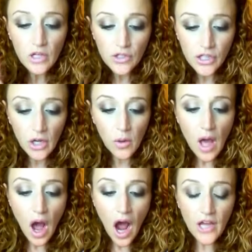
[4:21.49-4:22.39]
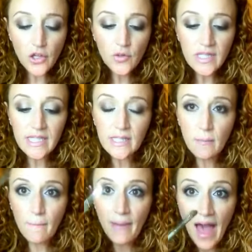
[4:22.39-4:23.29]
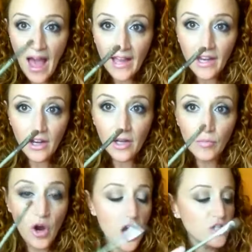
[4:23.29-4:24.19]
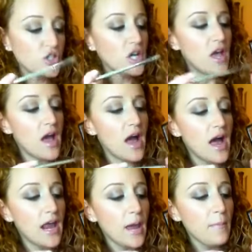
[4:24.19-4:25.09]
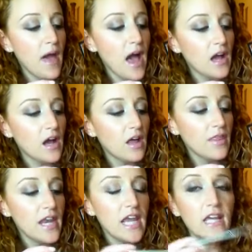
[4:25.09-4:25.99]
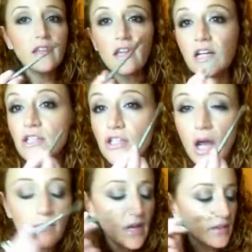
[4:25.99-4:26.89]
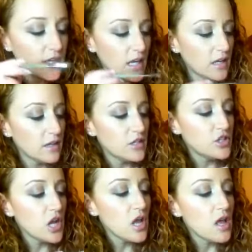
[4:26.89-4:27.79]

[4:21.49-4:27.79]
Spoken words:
So I use this Pack It On brush, and I pack on the Naked Lunch. Not the Naked Lunch.